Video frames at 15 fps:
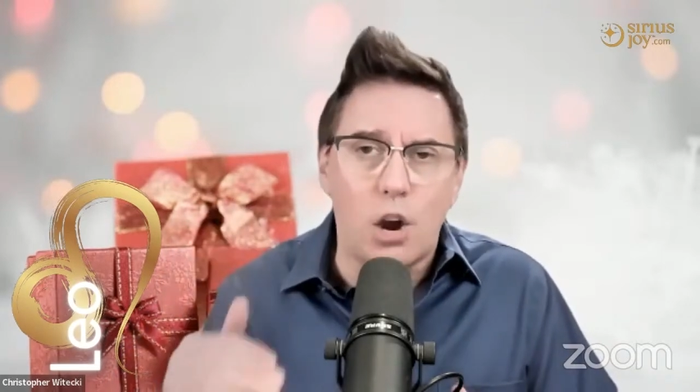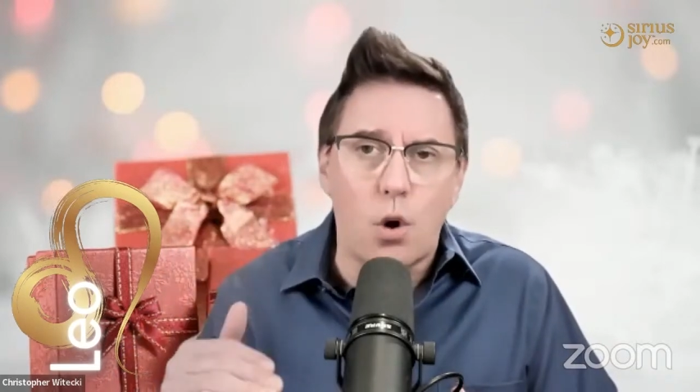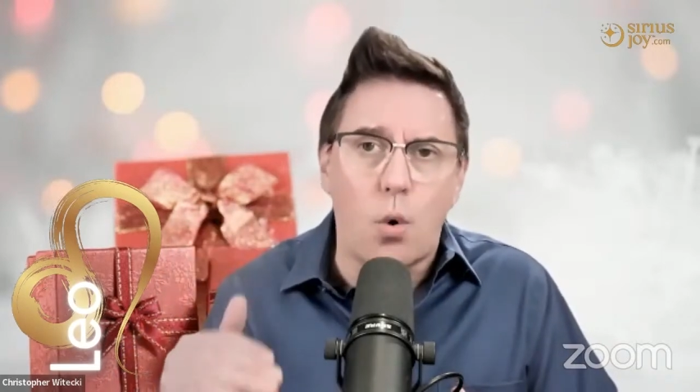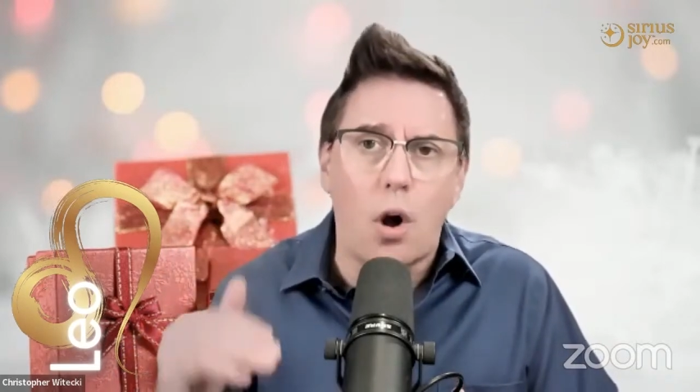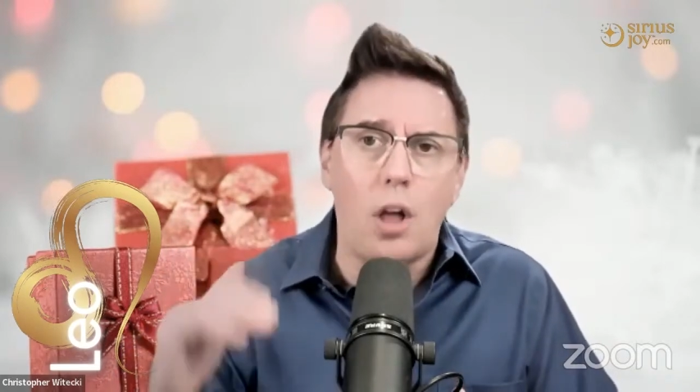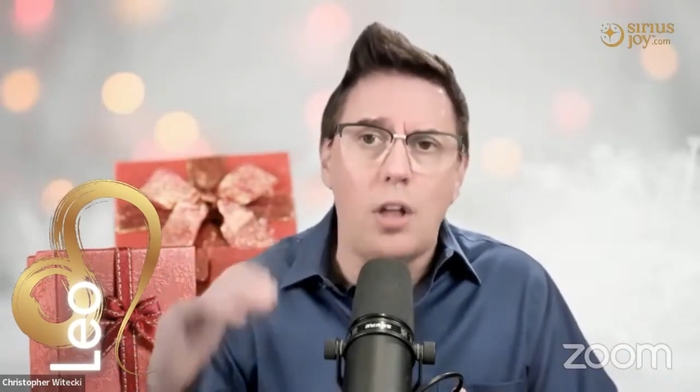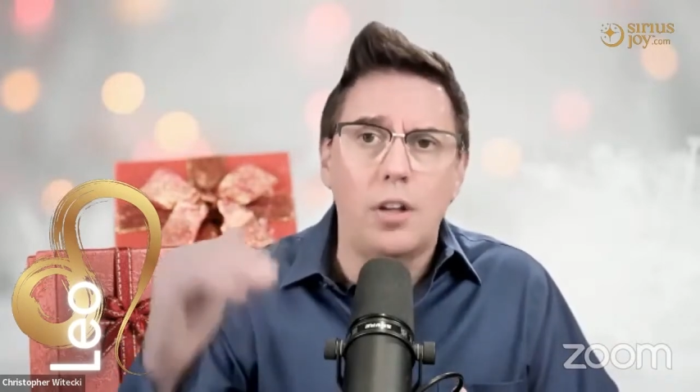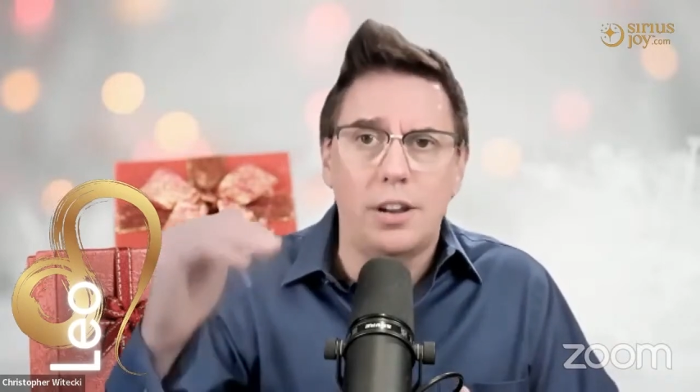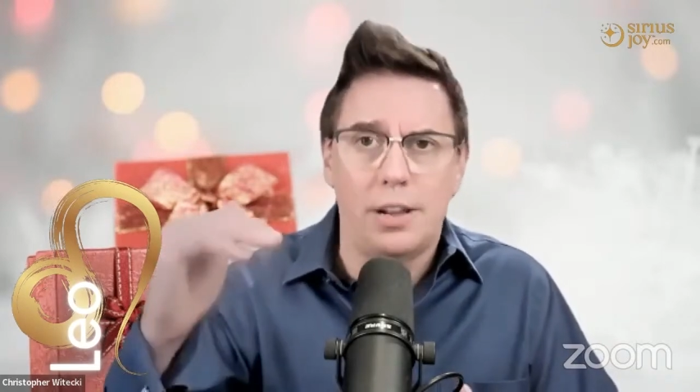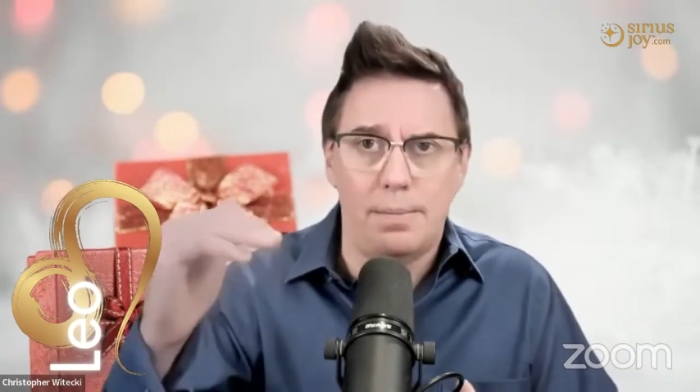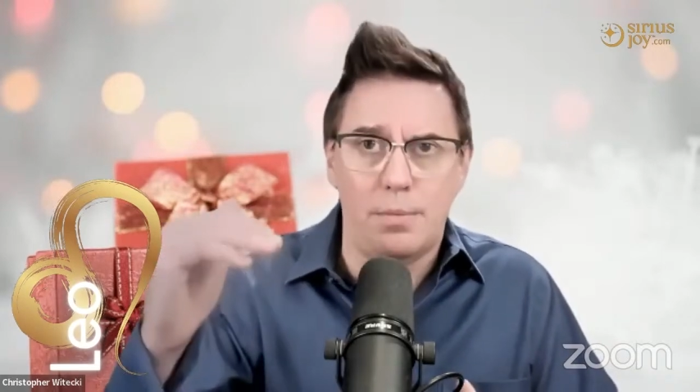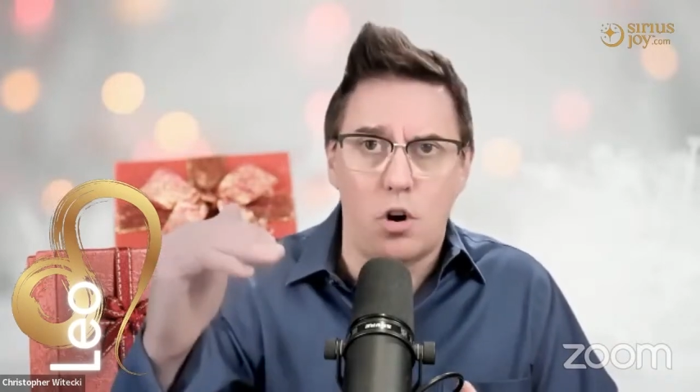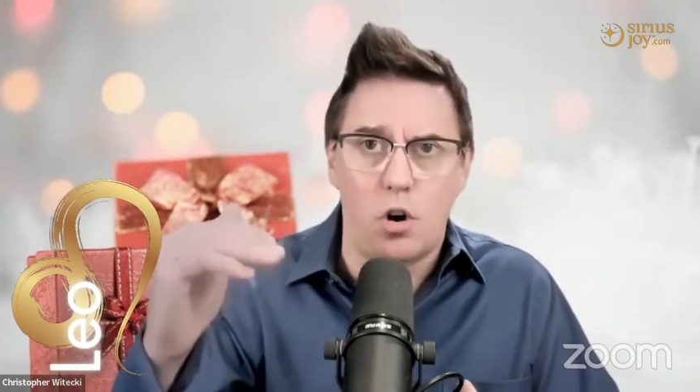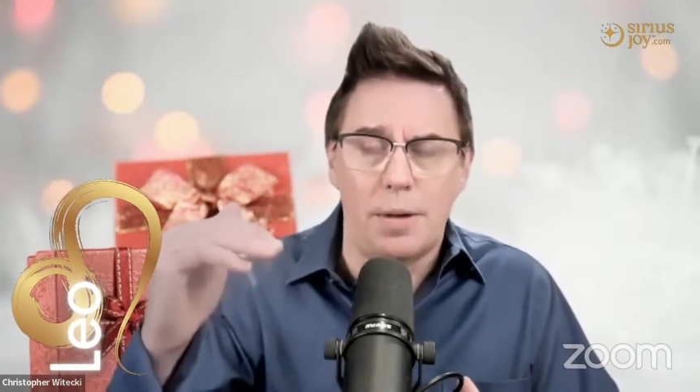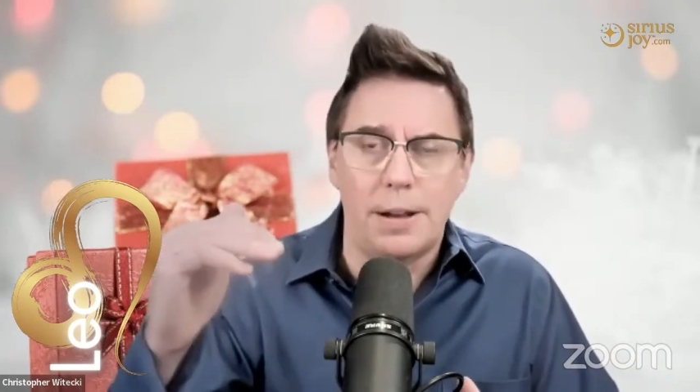a quality
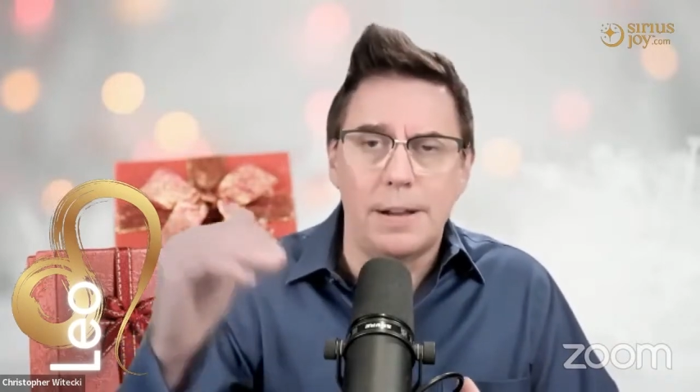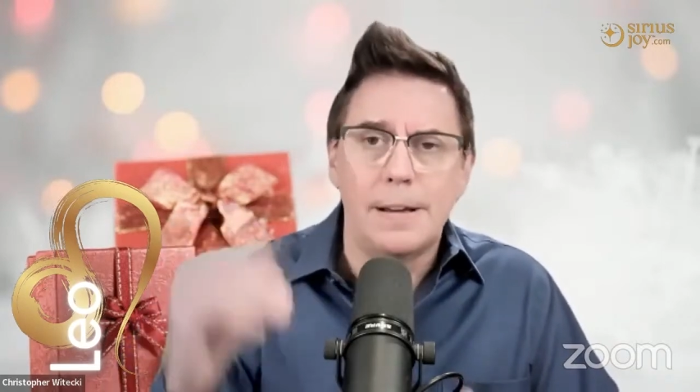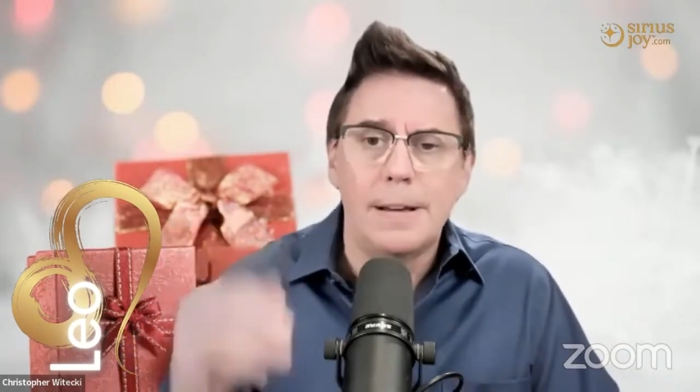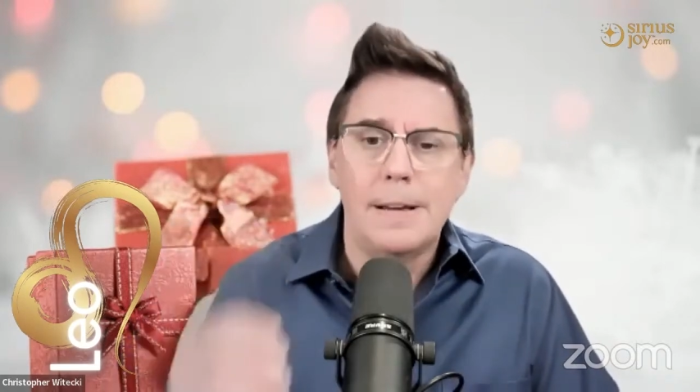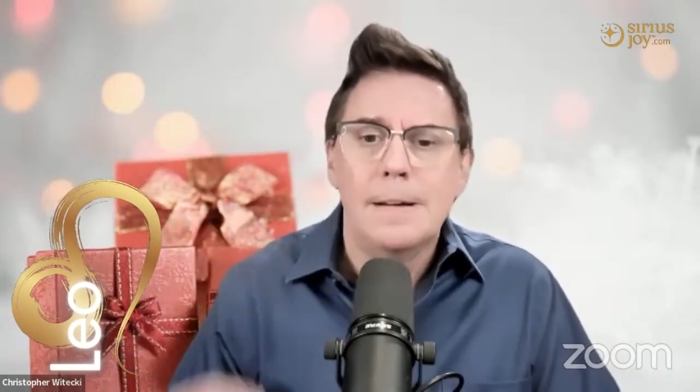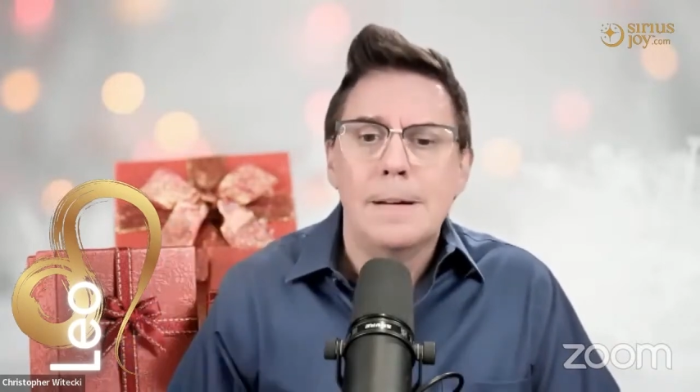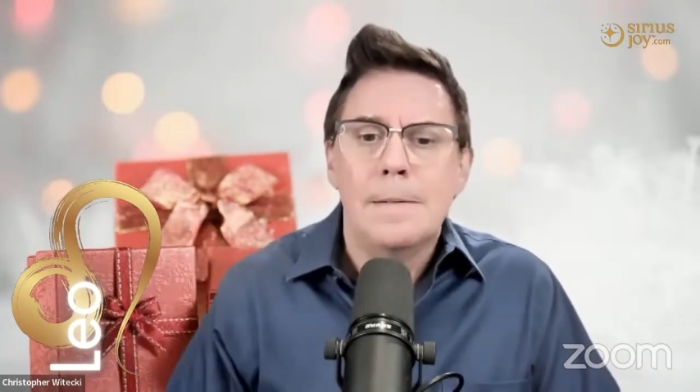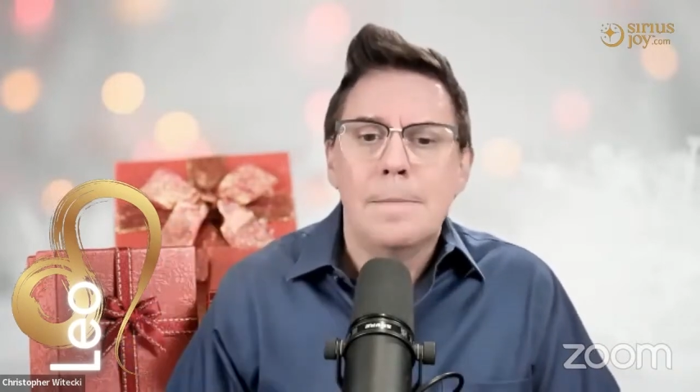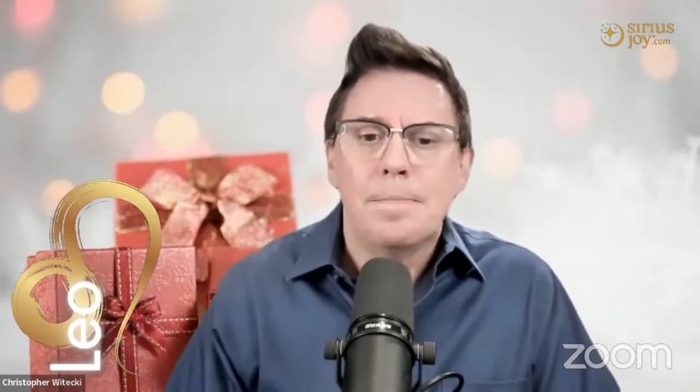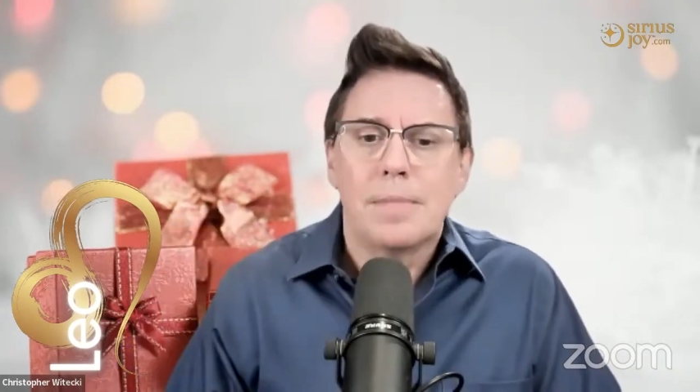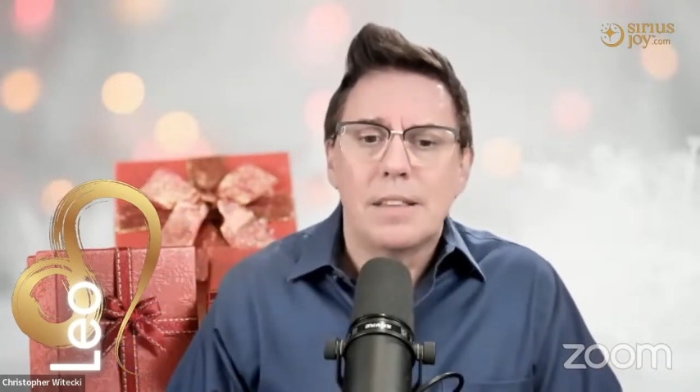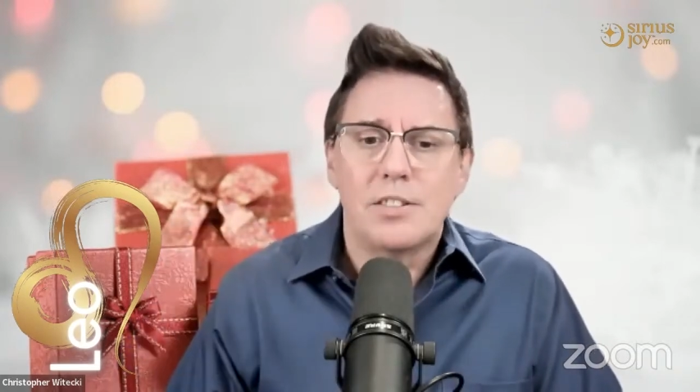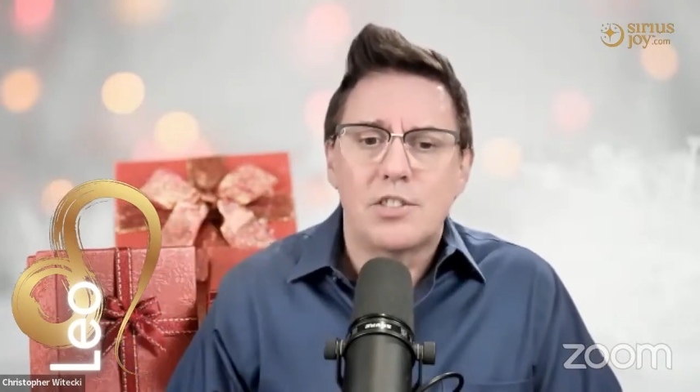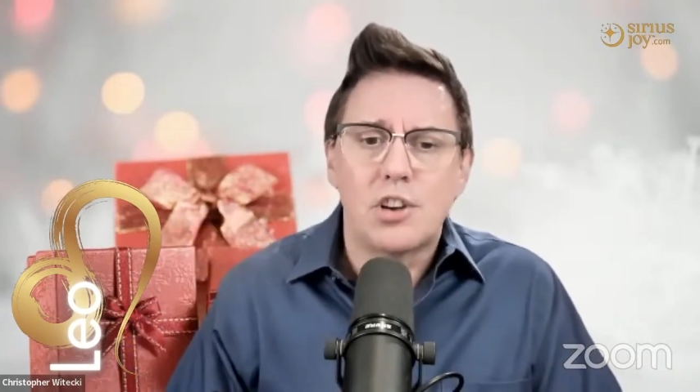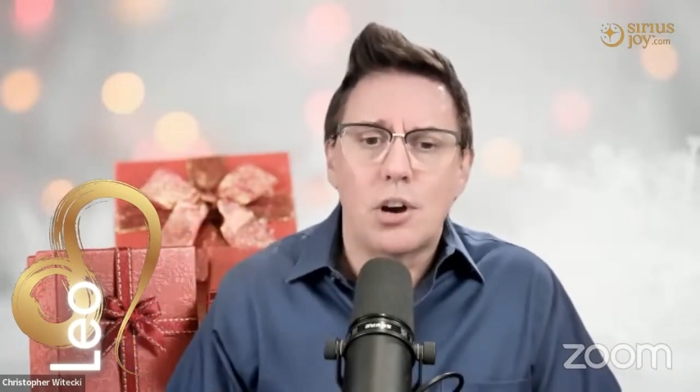moment.
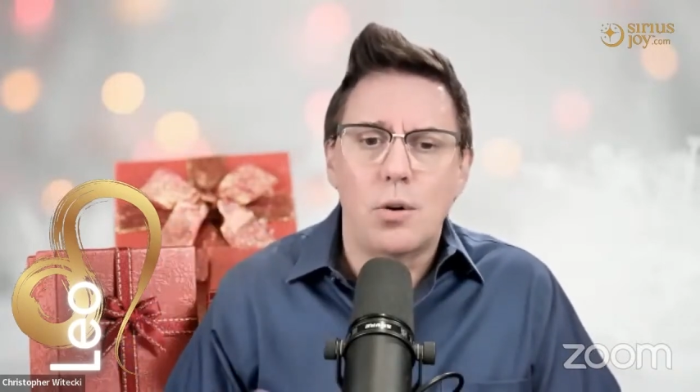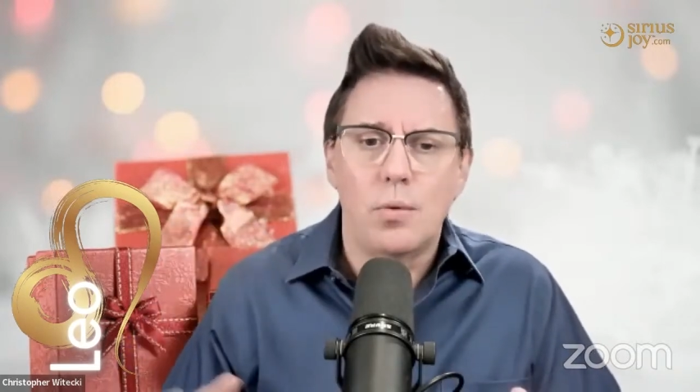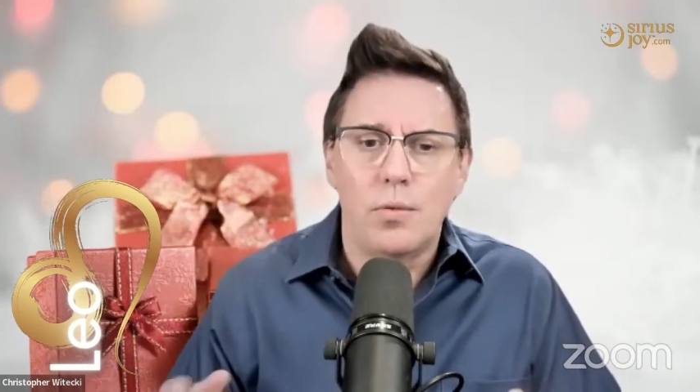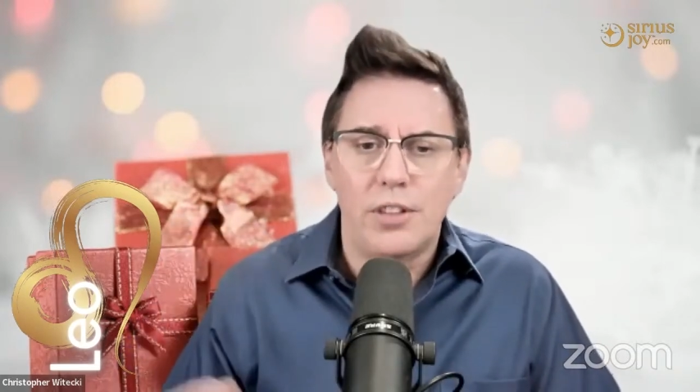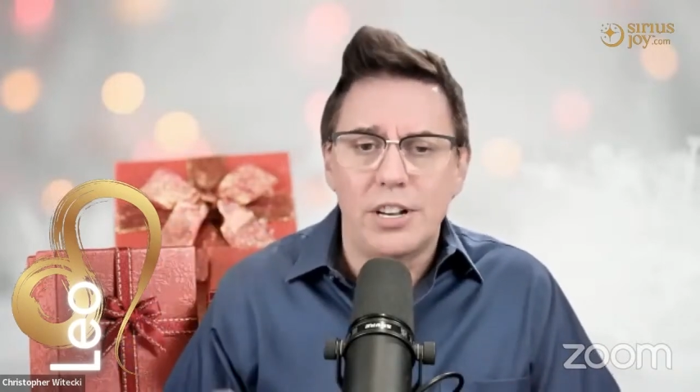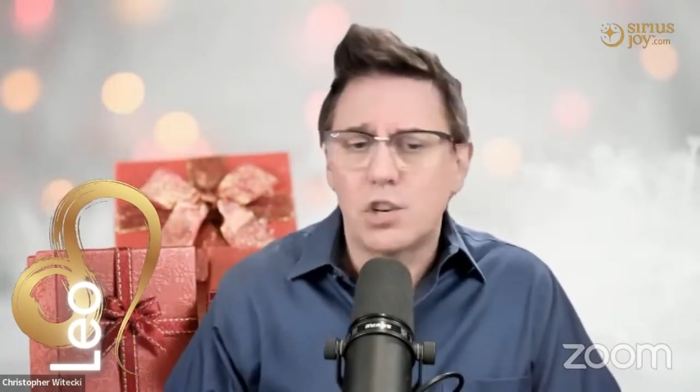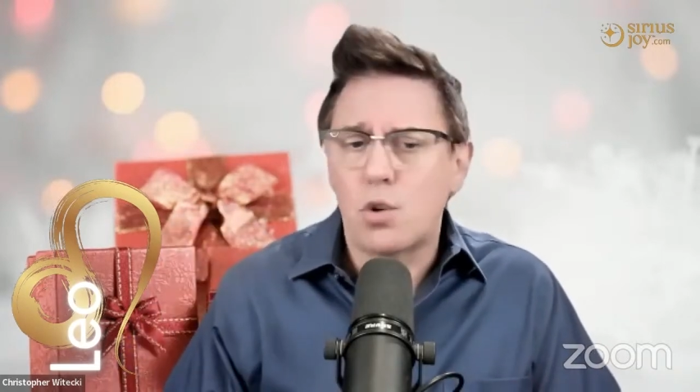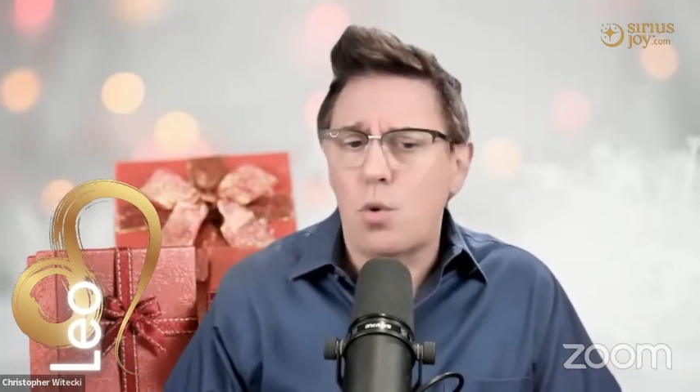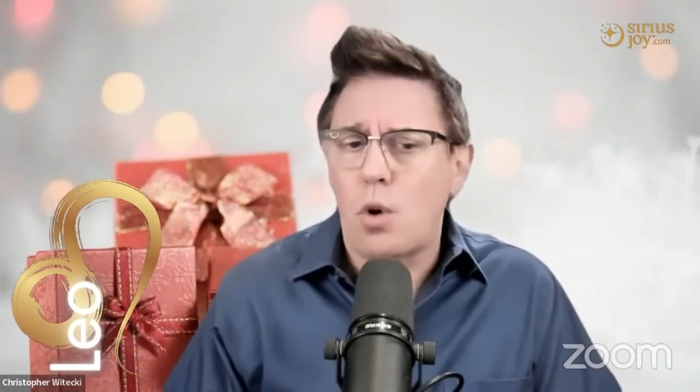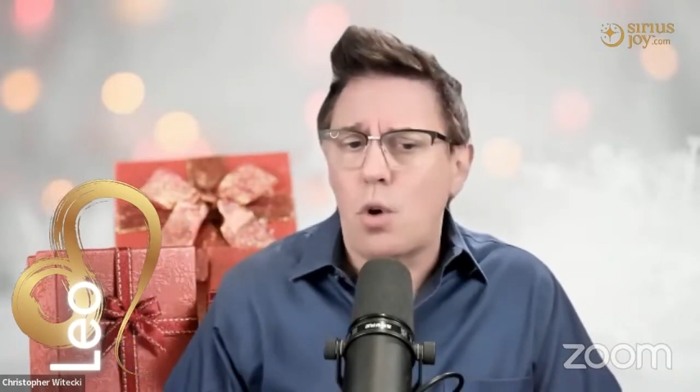So this